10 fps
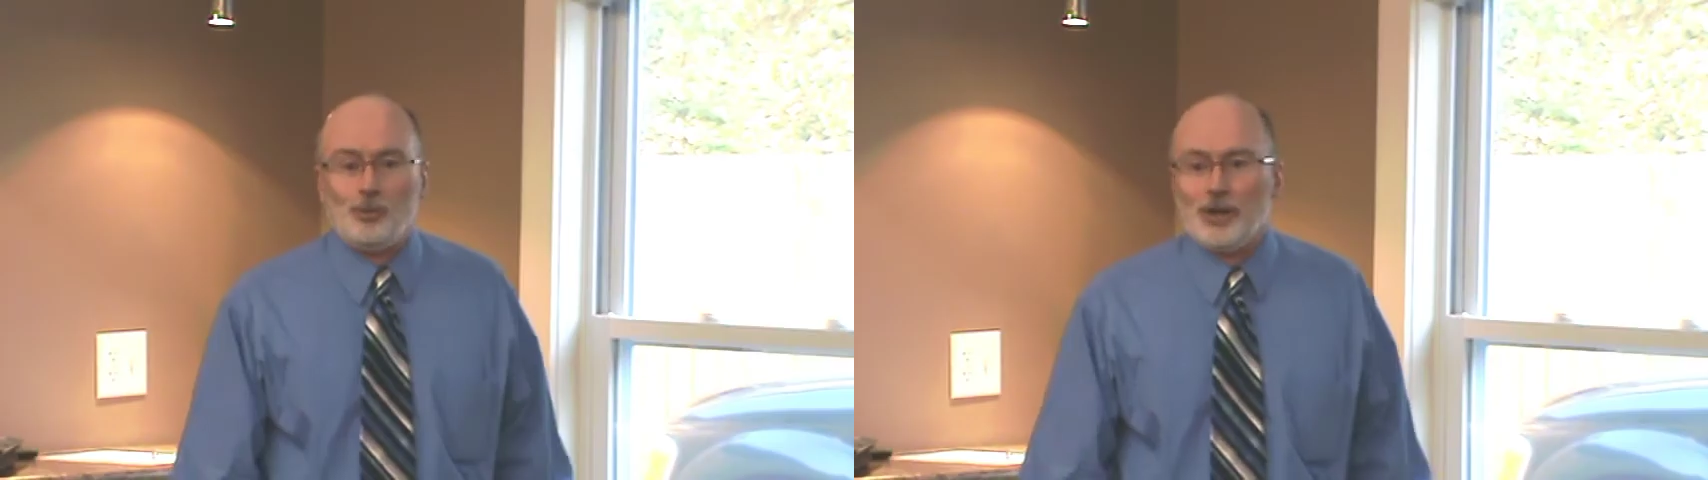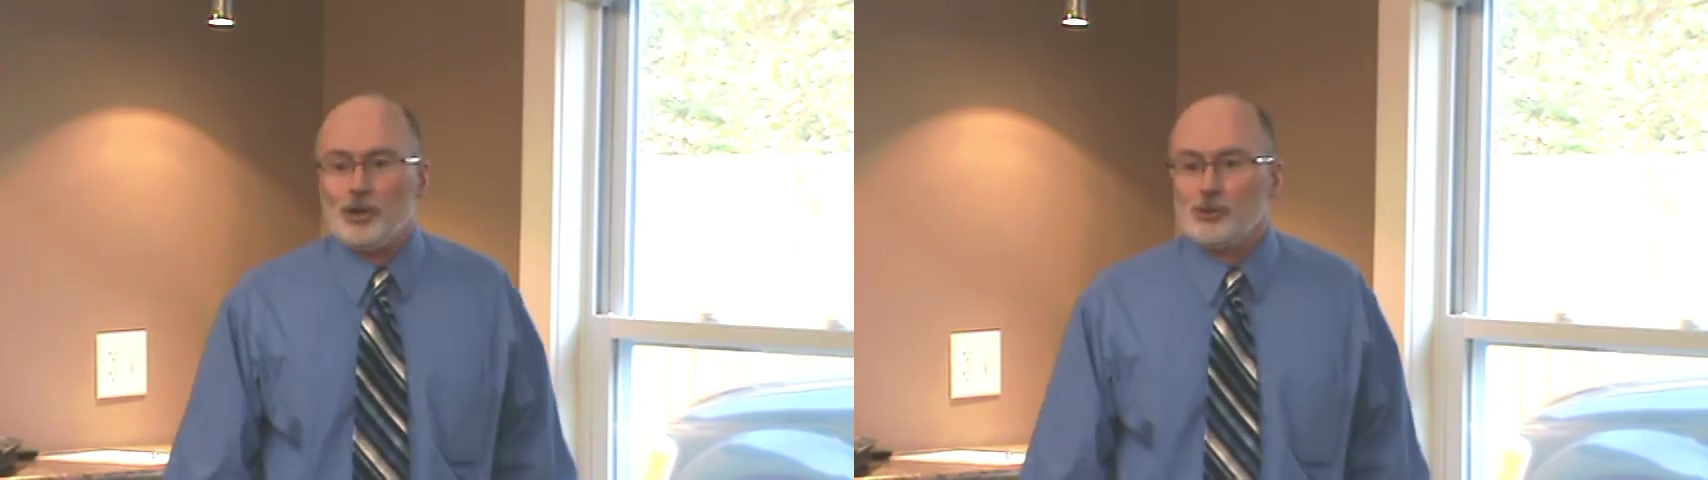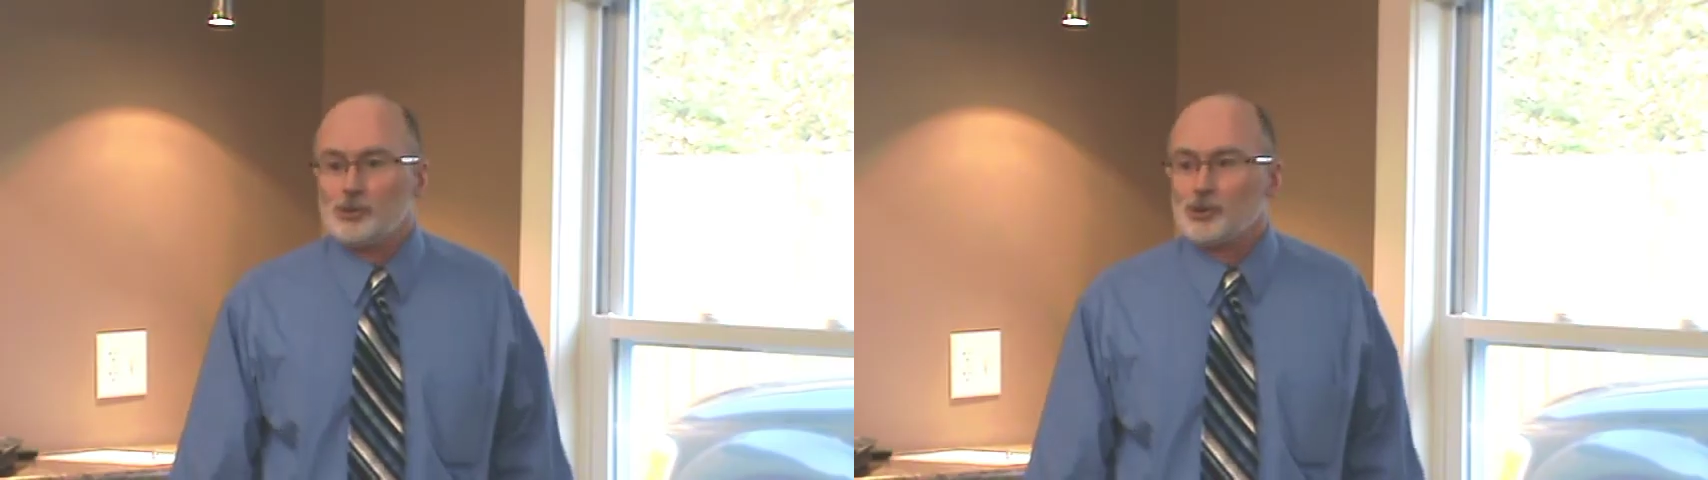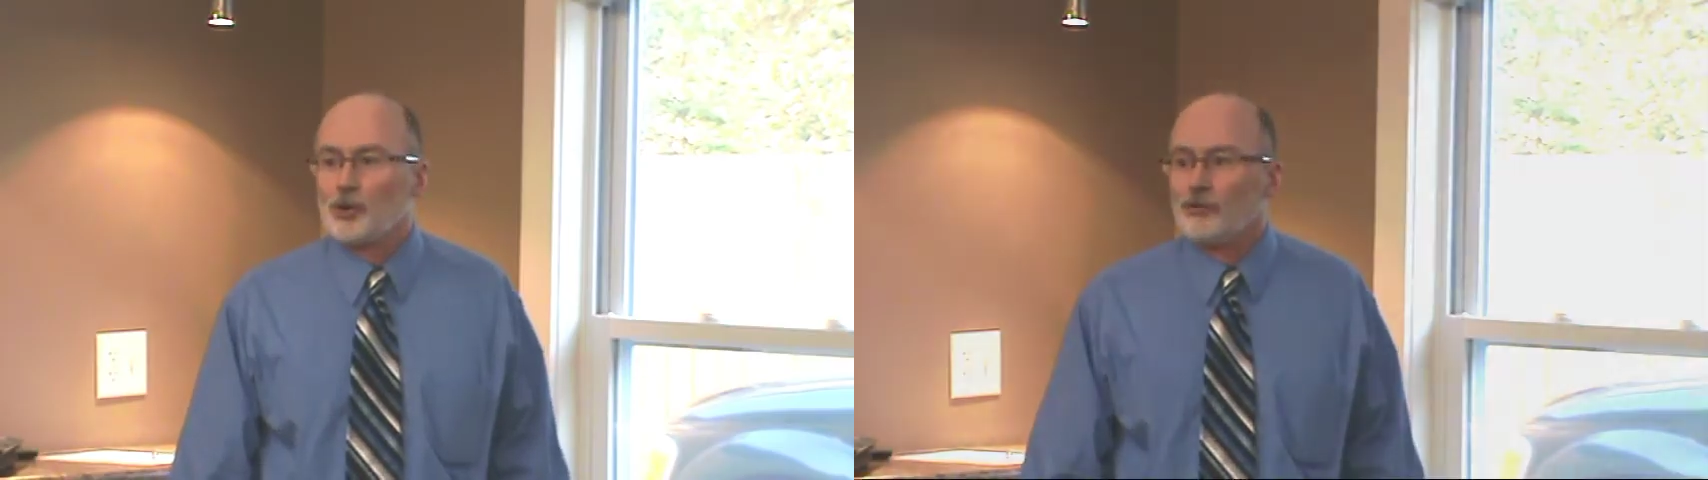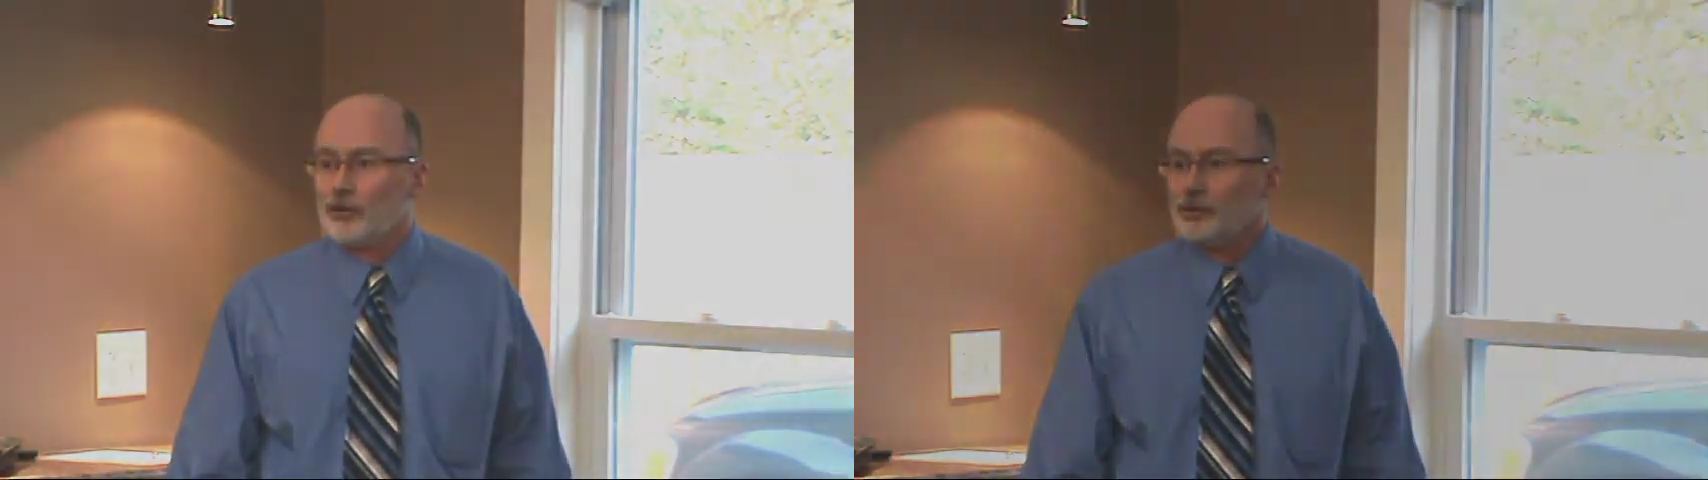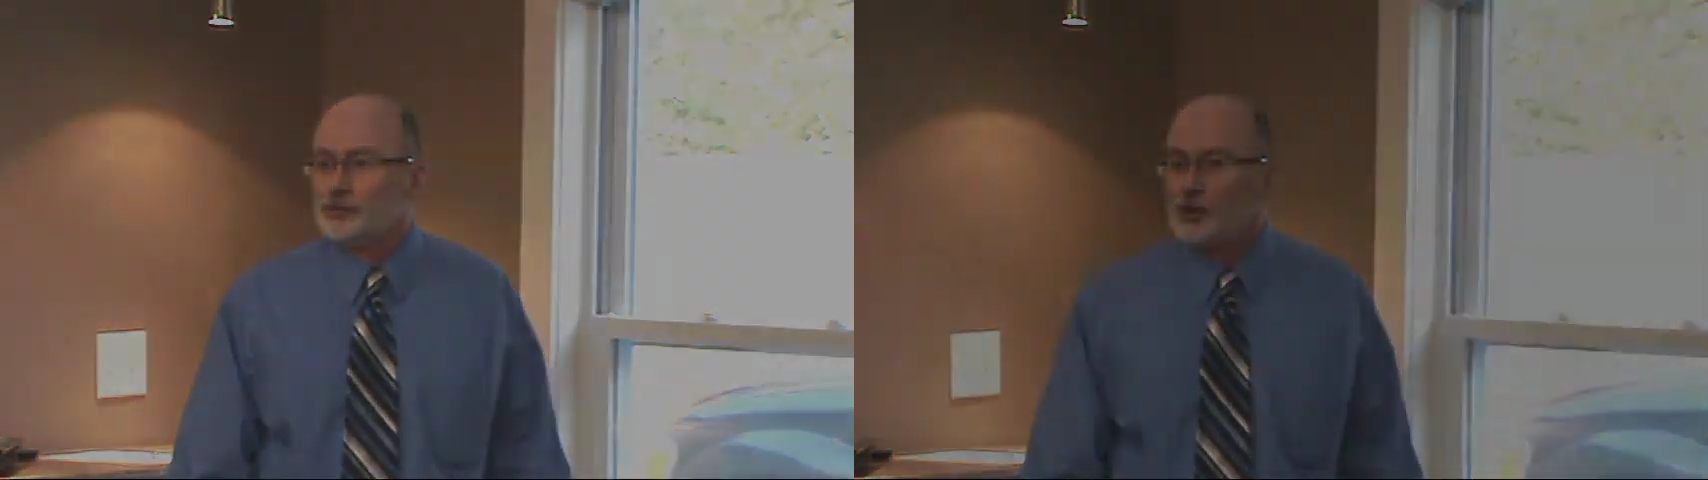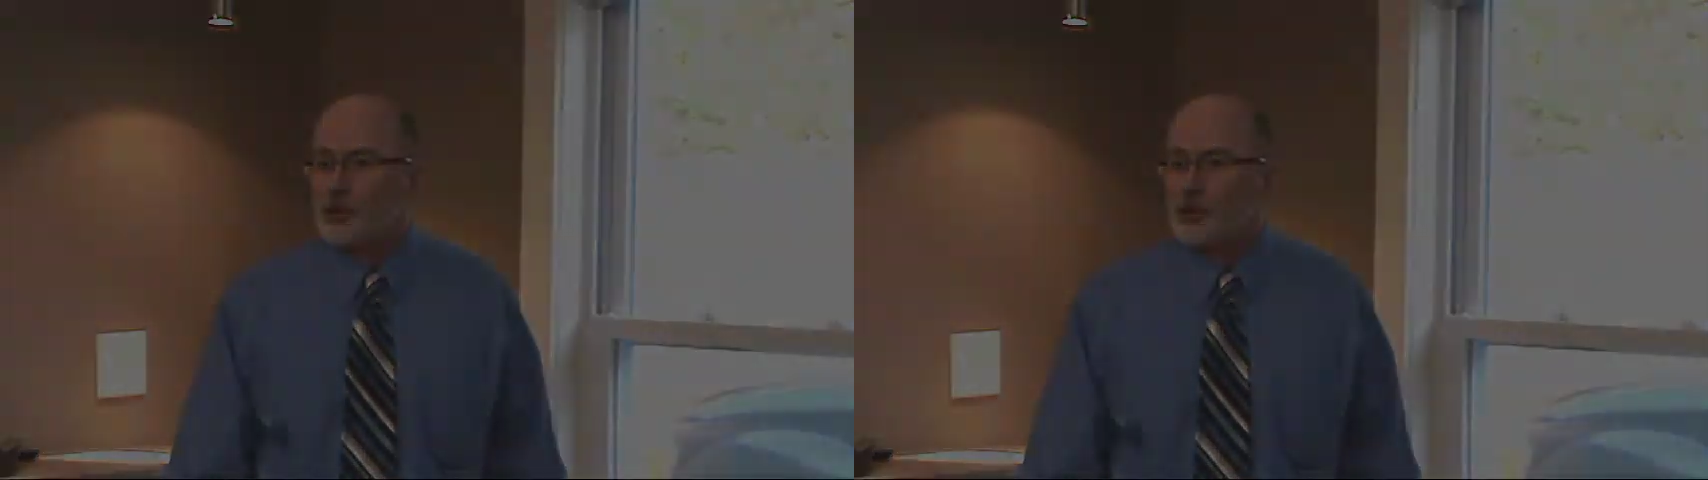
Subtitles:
Windows Server.